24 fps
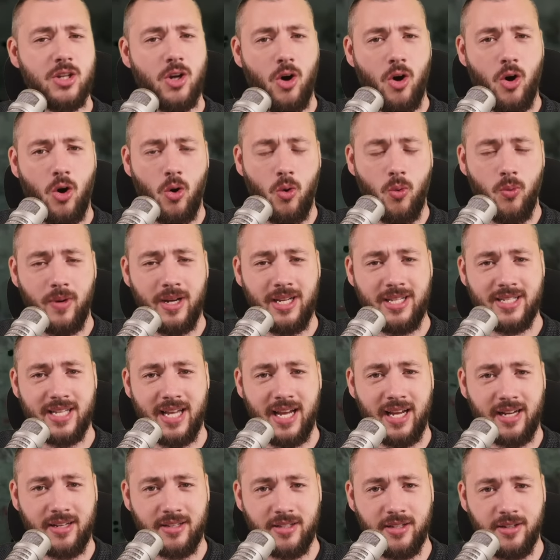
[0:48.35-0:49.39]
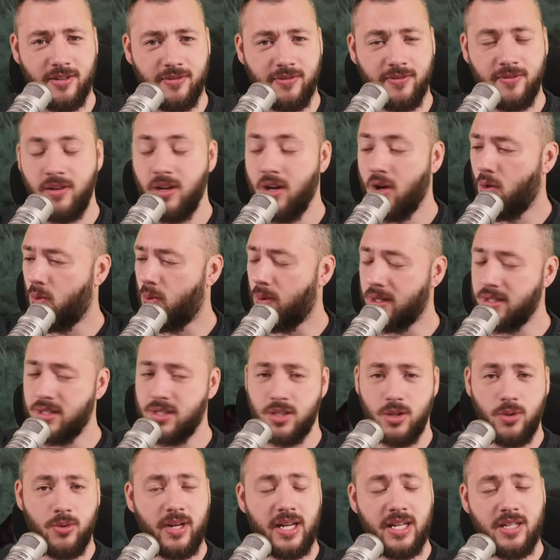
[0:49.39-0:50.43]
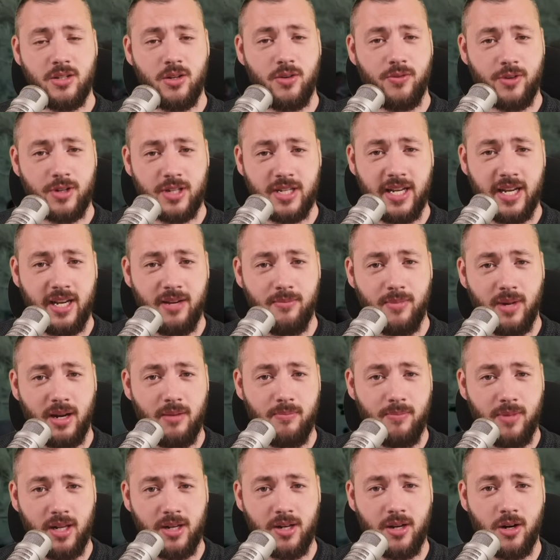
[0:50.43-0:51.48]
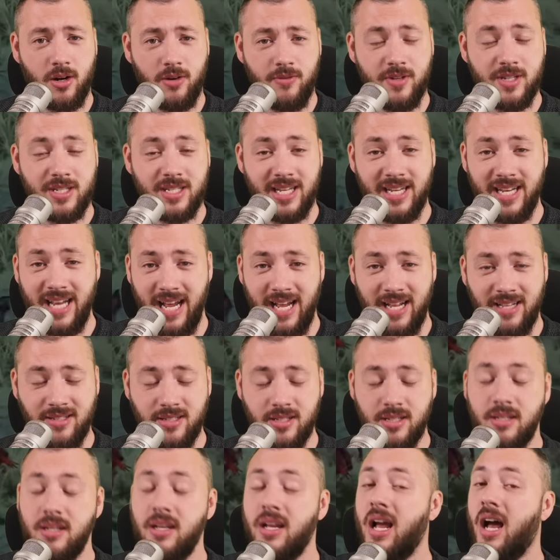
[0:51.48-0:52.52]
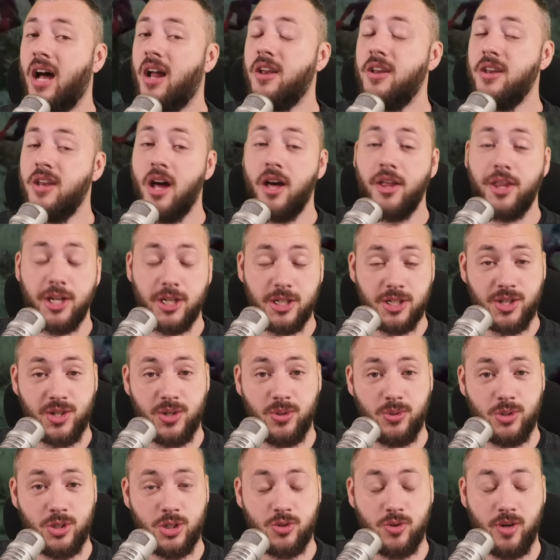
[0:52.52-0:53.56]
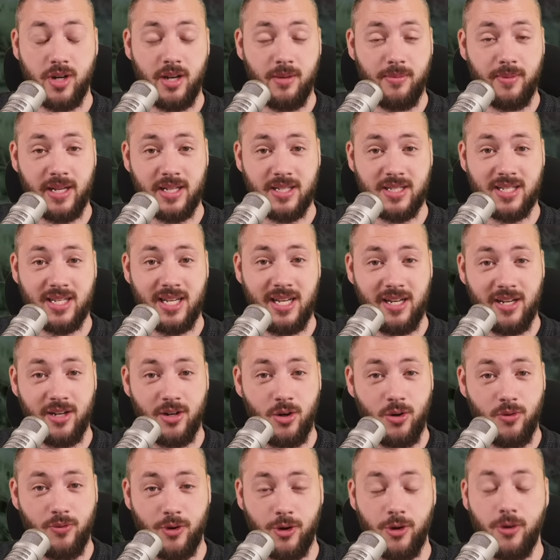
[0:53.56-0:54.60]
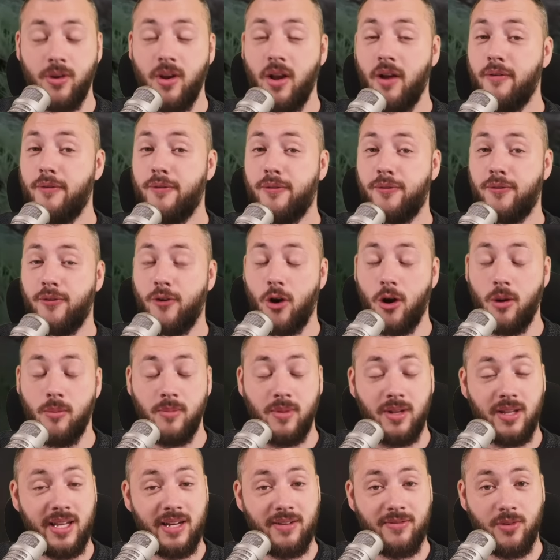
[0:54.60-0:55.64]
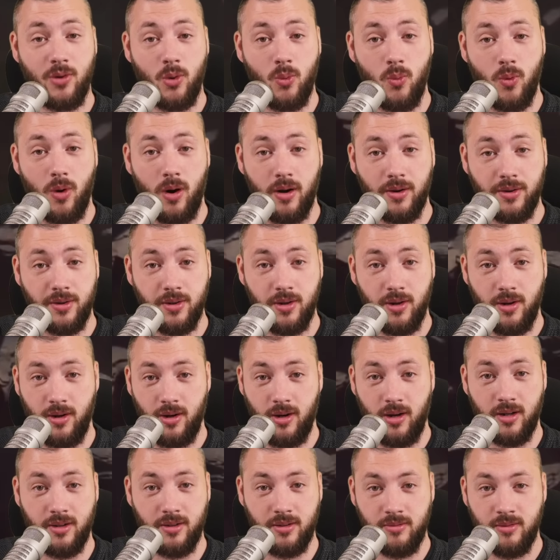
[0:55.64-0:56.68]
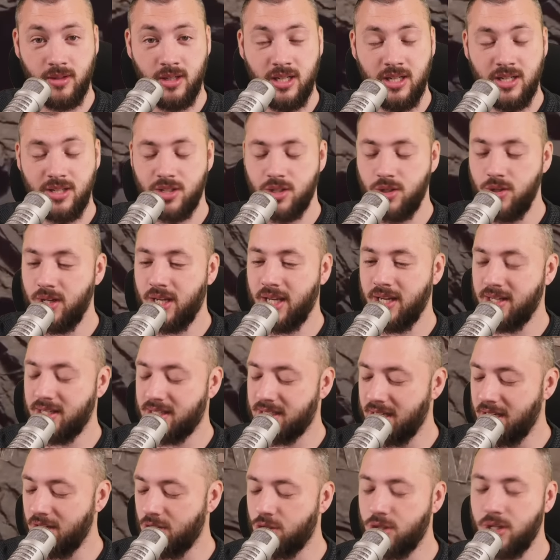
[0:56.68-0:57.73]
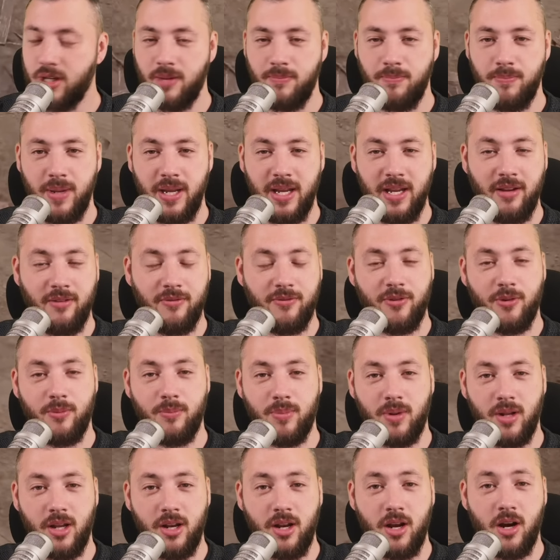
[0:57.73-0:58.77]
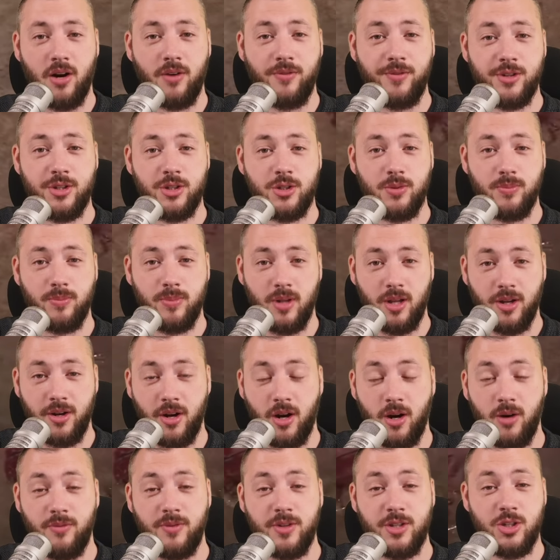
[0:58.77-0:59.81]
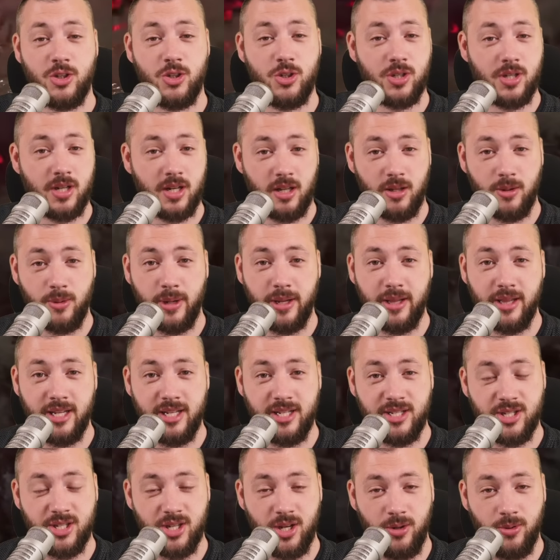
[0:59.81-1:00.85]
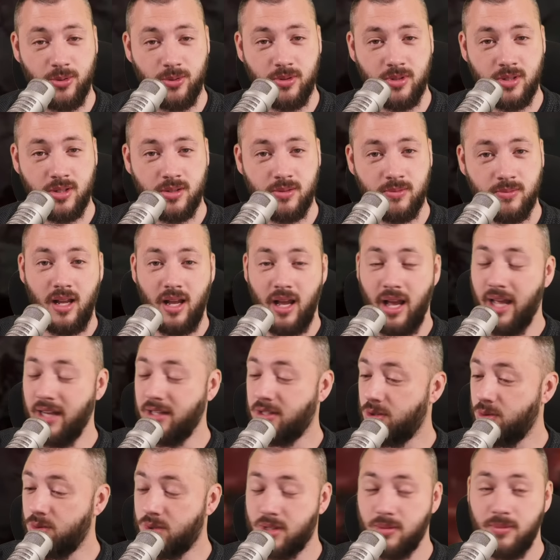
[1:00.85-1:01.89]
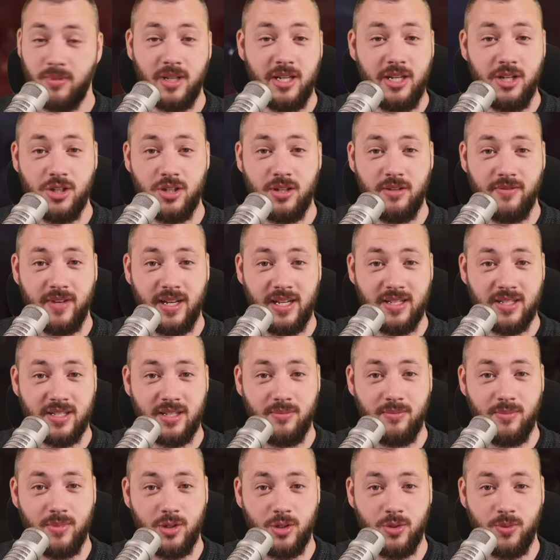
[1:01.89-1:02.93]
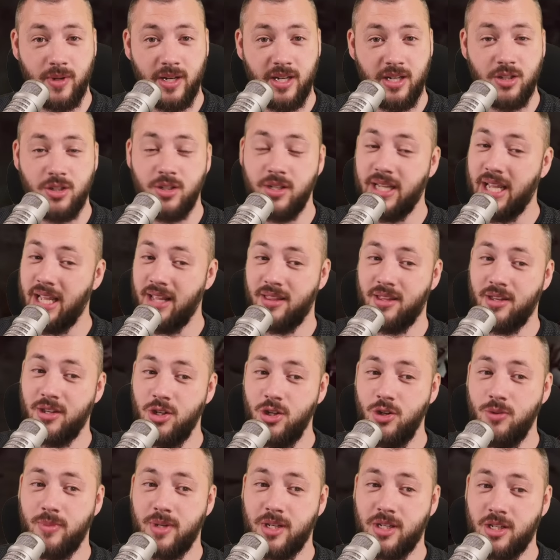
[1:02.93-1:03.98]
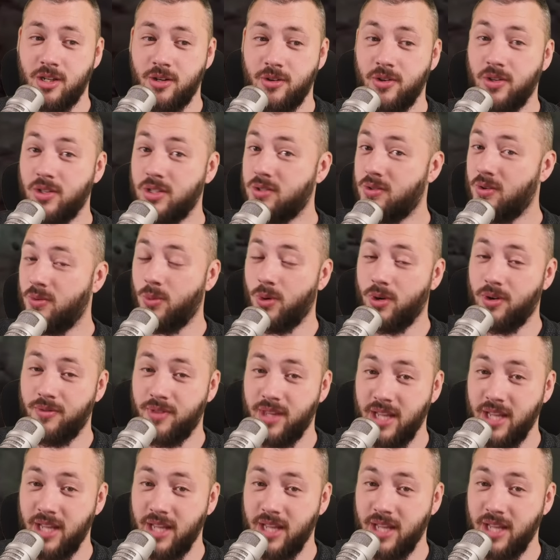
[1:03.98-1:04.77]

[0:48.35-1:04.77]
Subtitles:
always active. One zone gets overtaken by a Blood Harvest, it ends. Another zone straight up gets taken over from level 1 on. So you can essentially ping from Blood Harvest to Blood Harvest, just clearing these zones, and do some Legion events in between to gain the new materials for one of the